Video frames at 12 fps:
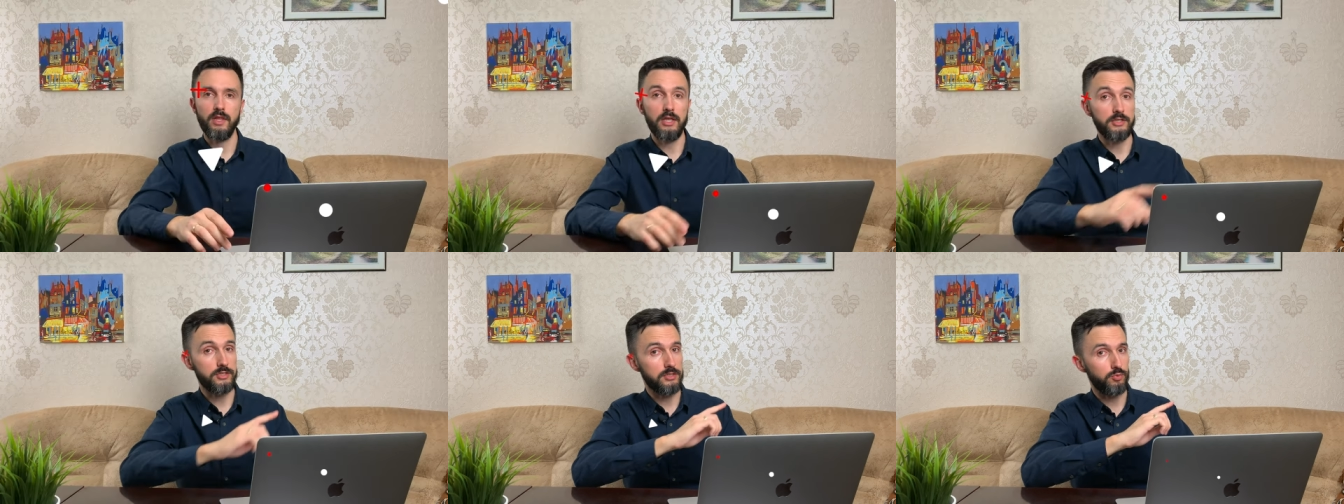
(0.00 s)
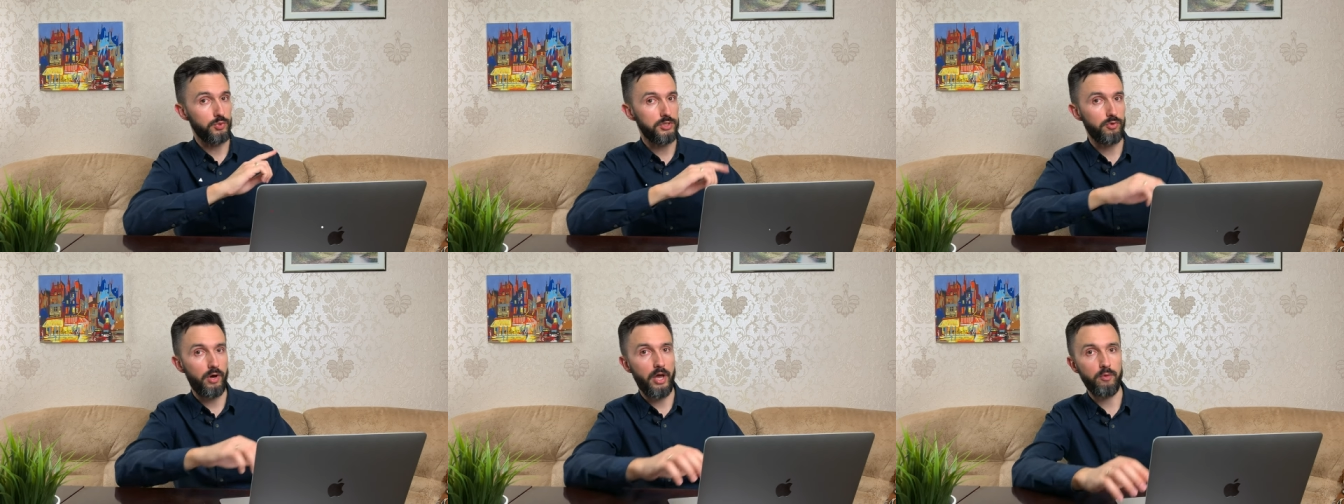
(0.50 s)
In this video
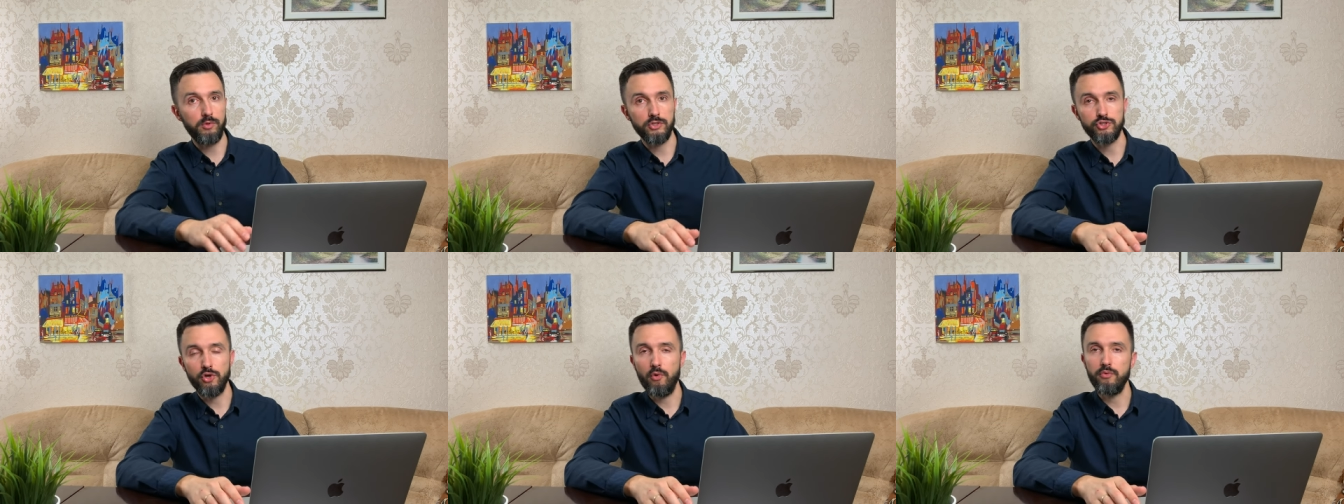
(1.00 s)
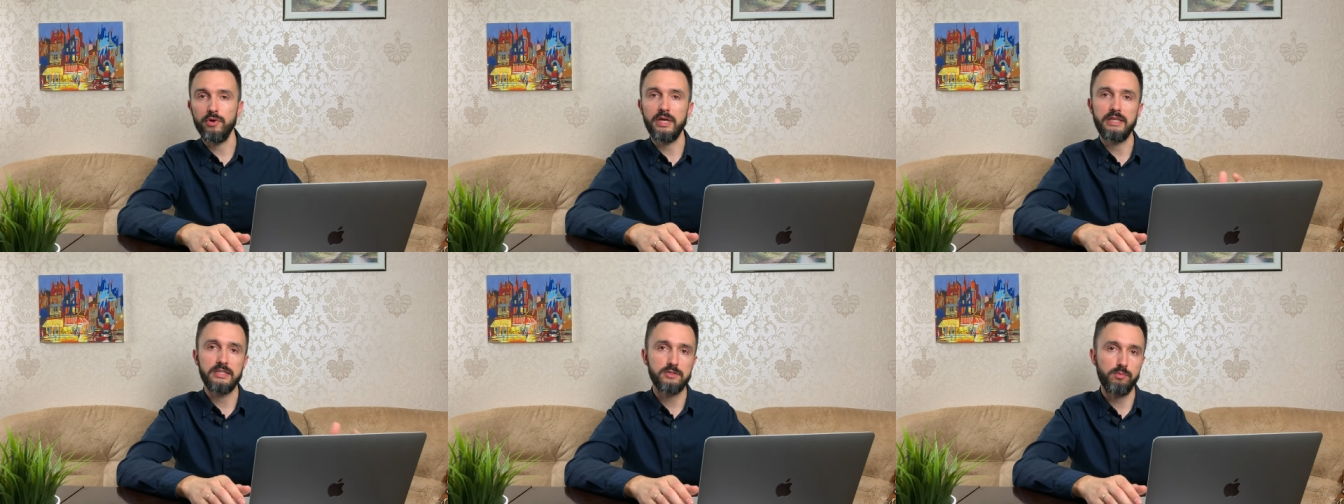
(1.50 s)
I will show you and
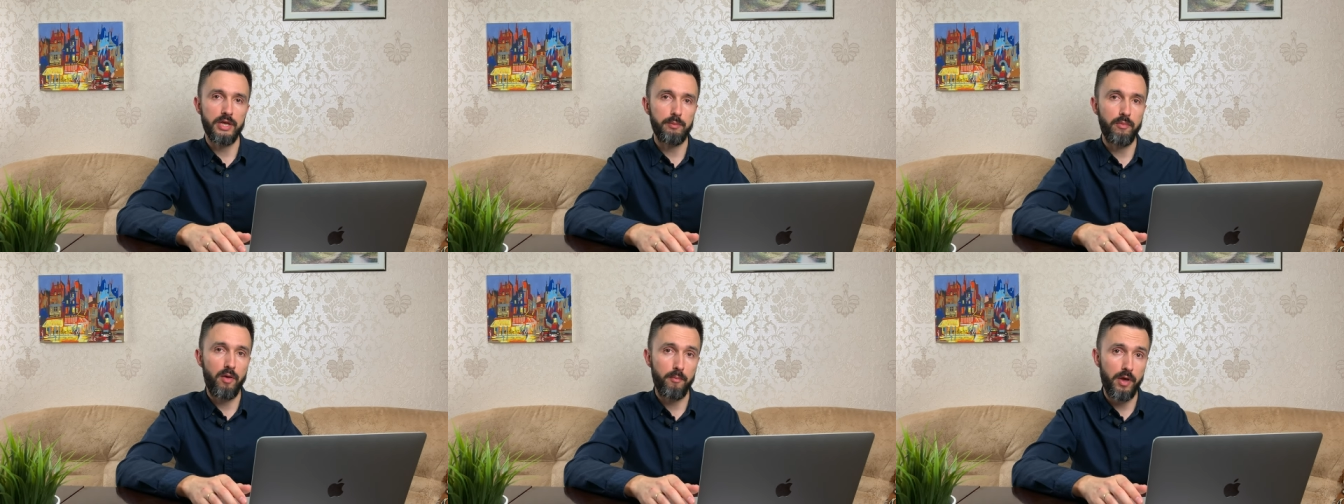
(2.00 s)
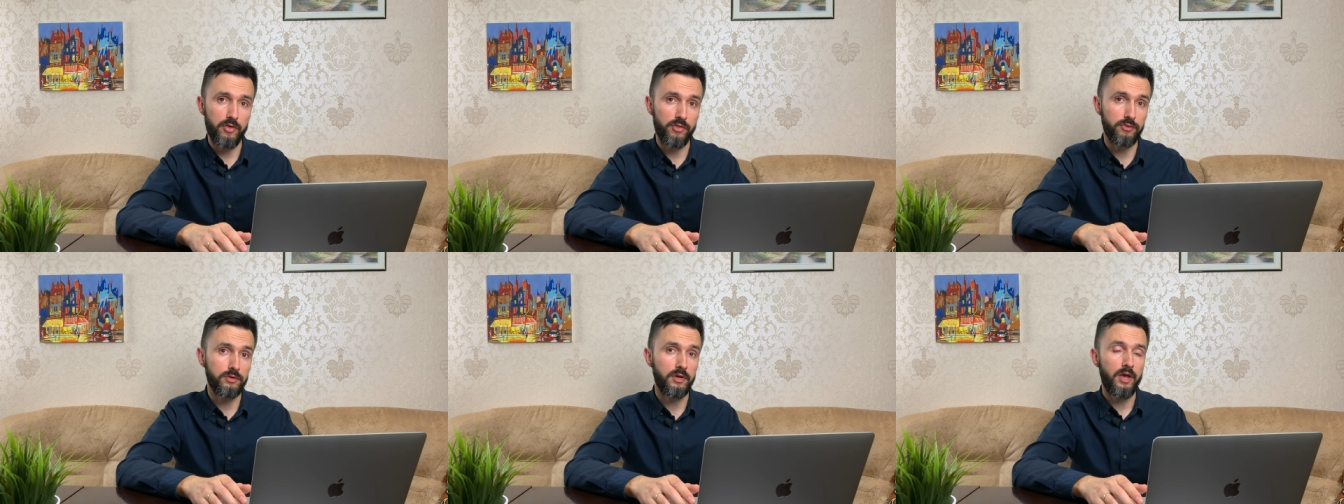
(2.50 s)
explain my method,
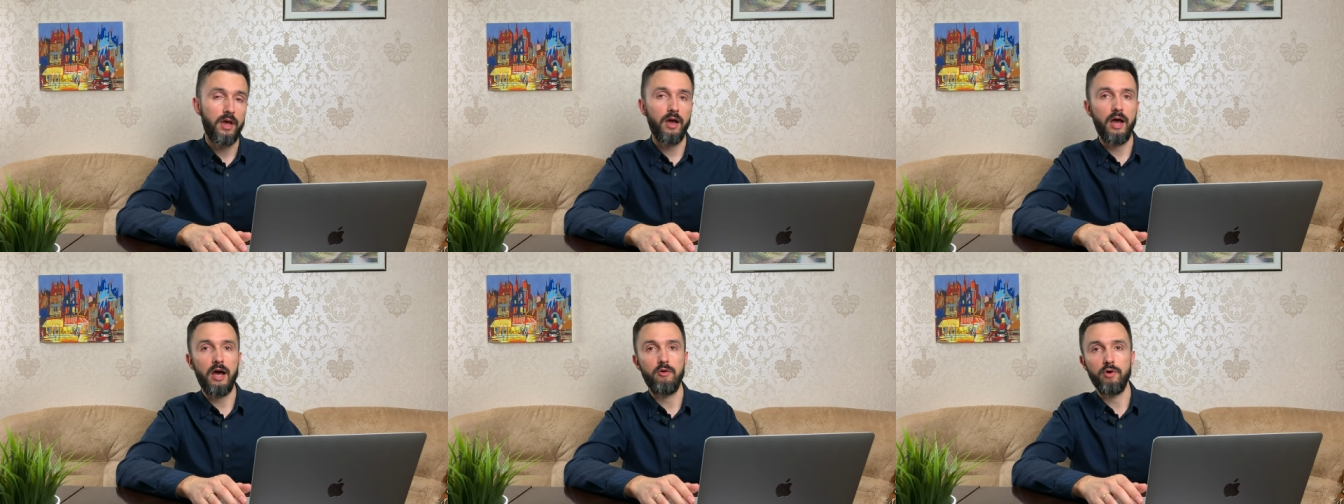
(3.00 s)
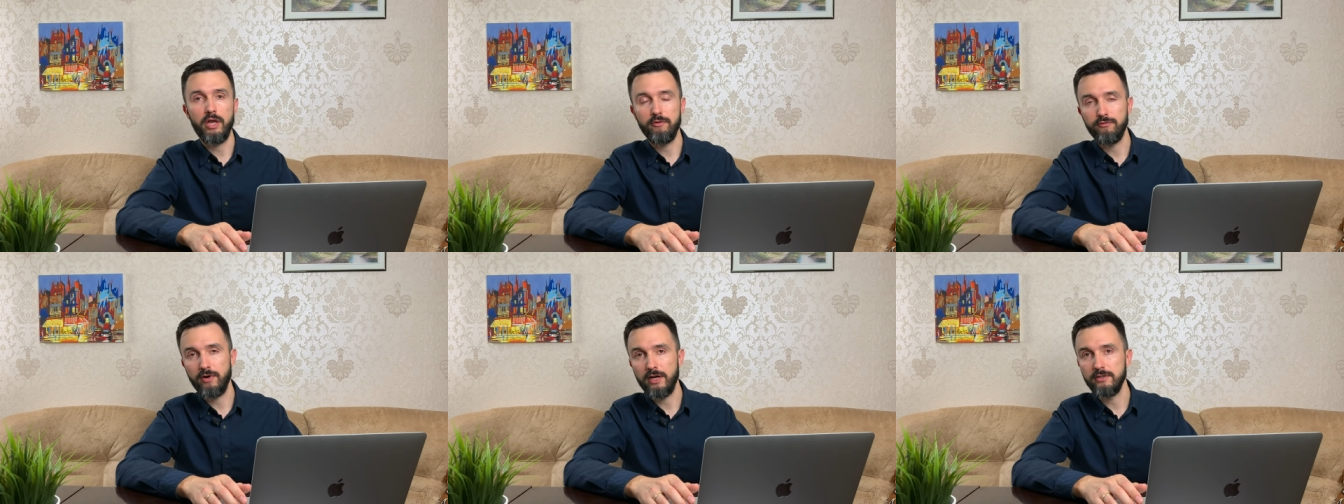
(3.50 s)
how I
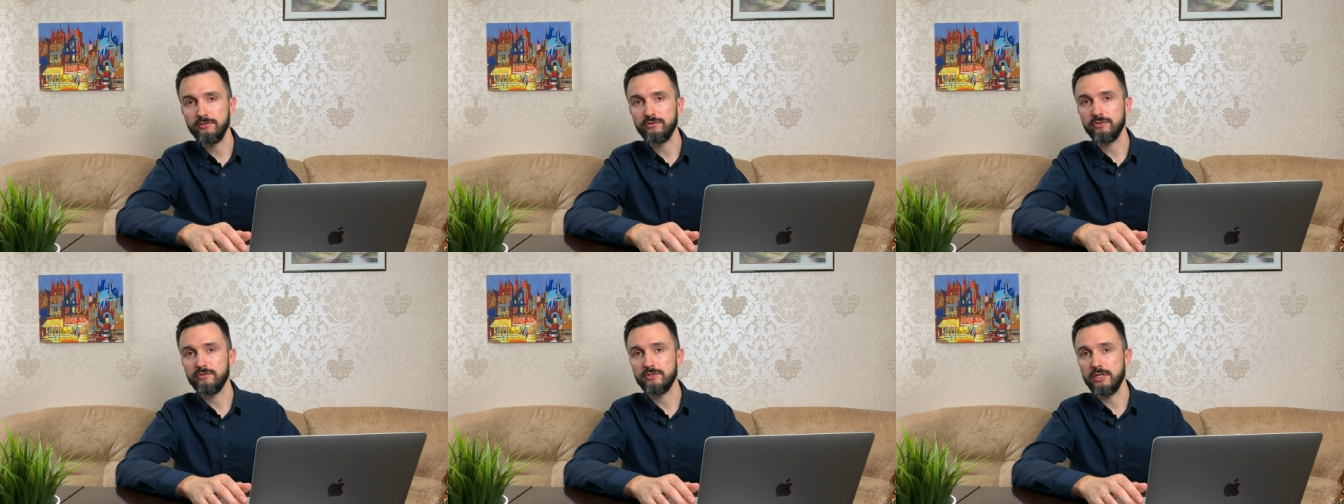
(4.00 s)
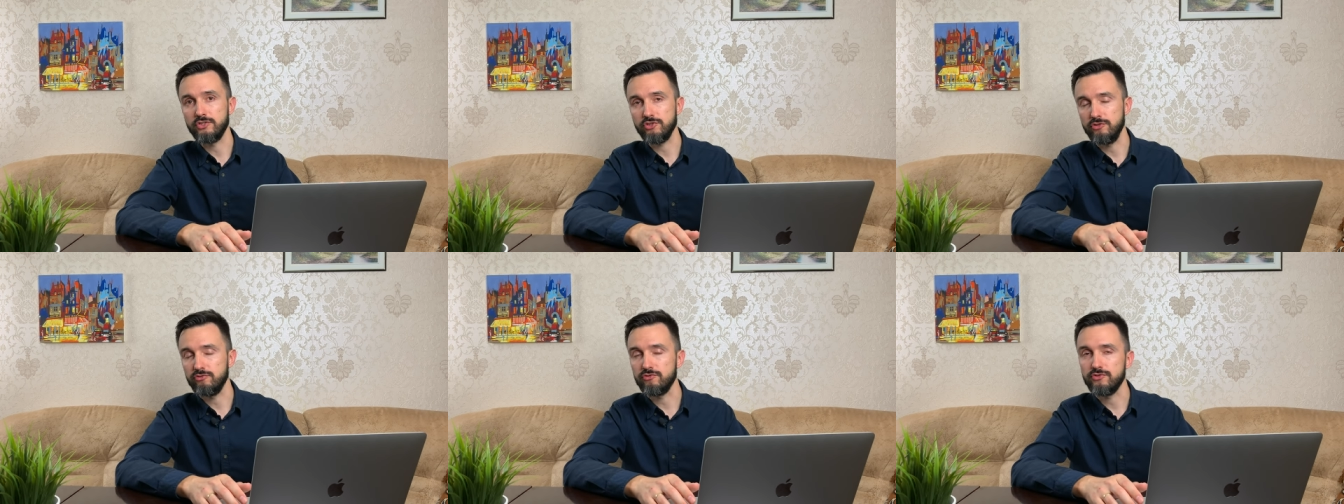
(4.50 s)
find such
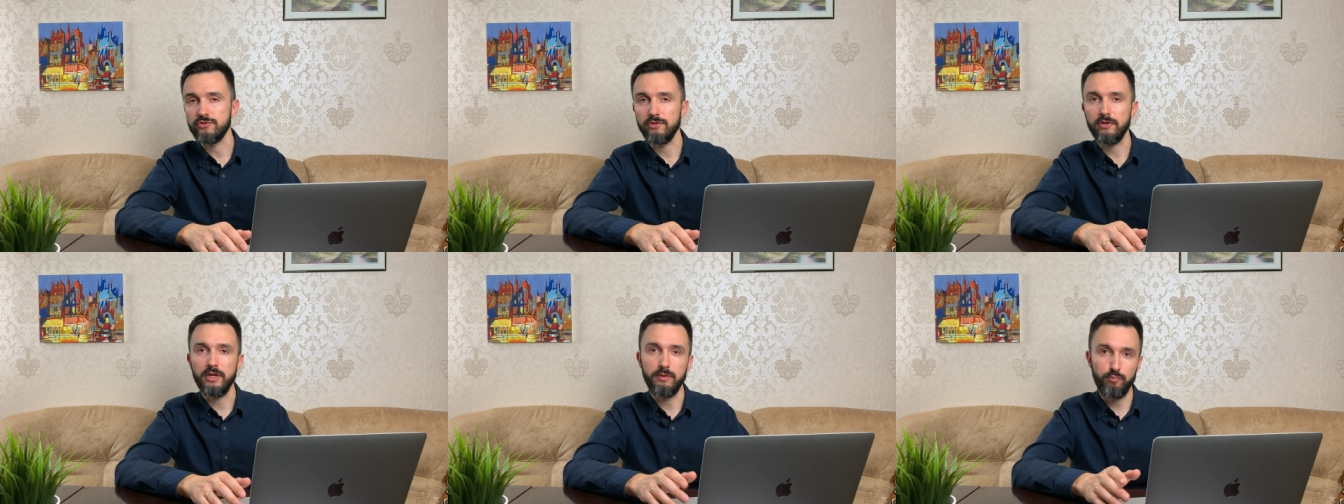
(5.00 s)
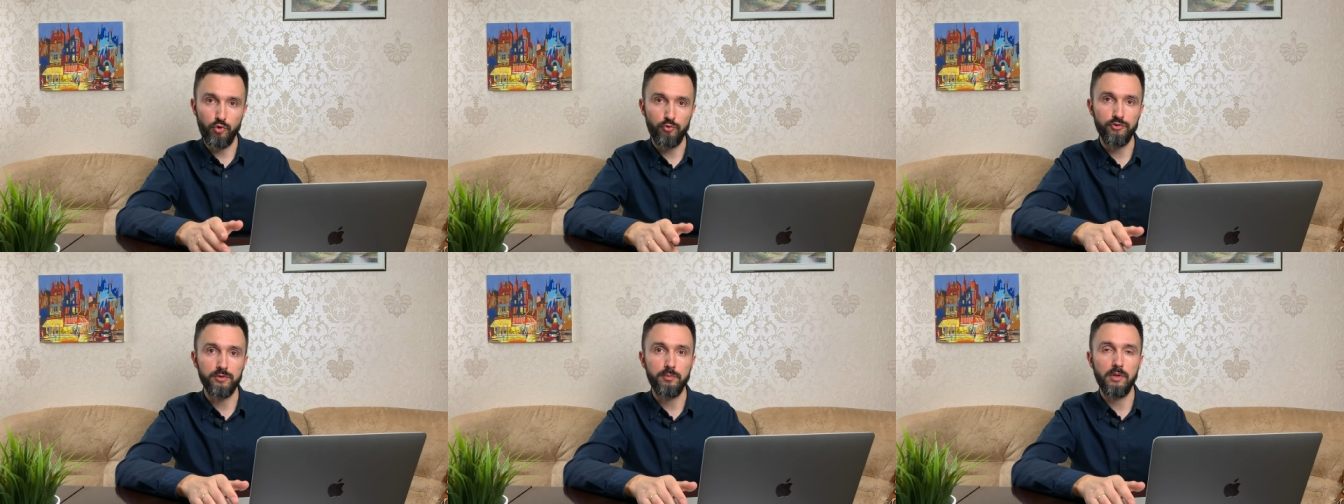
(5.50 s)
interesting and
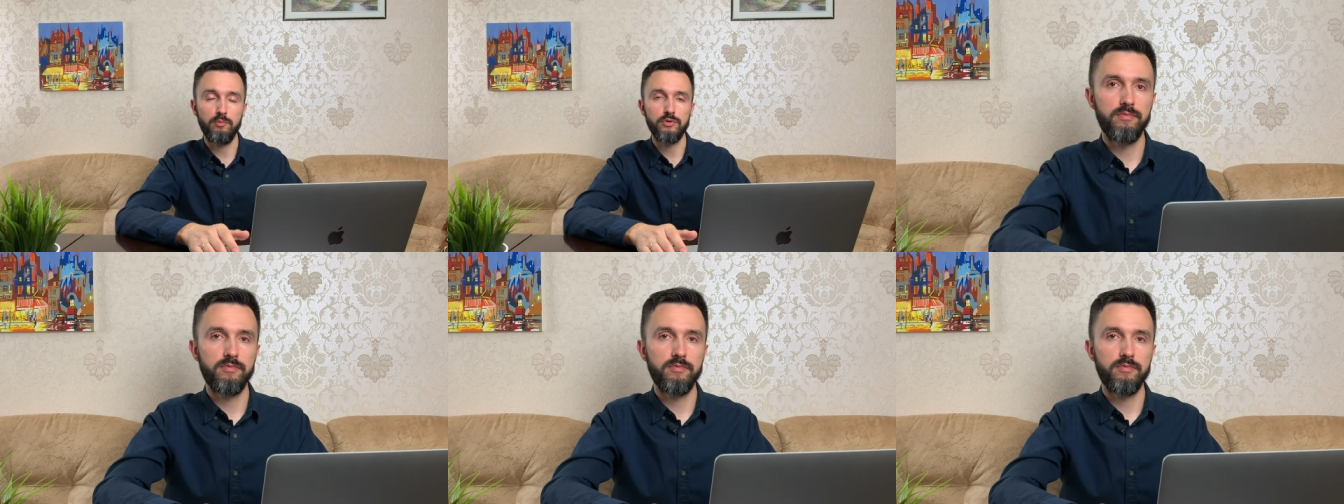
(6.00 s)
profitable books.